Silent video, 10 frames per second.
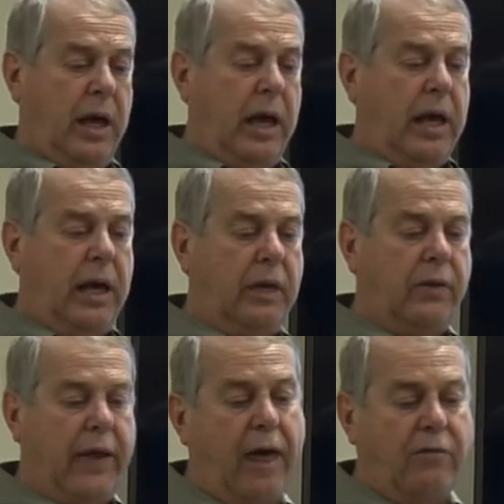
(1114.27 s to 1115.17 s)
And
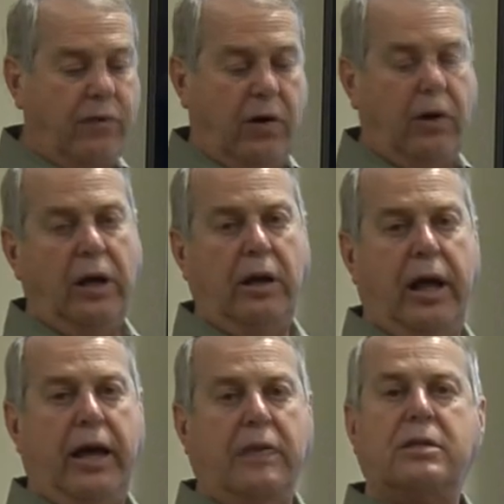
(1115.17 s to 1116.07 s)
that varied
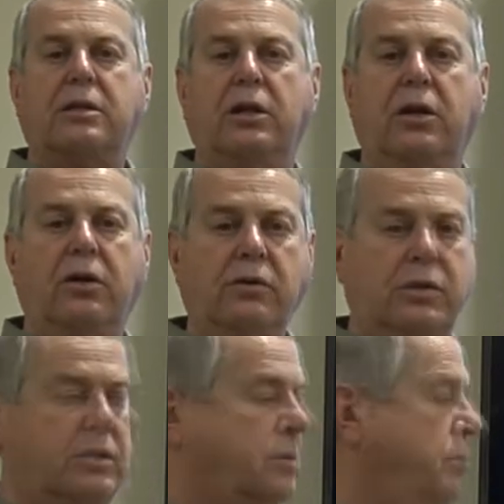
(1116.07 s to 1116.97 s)
as the
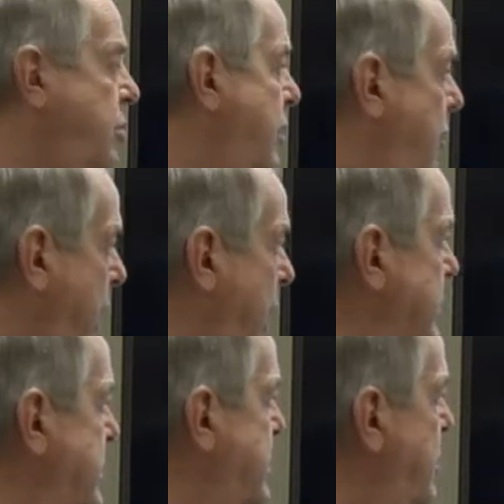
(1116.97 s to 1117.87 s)
years progressed.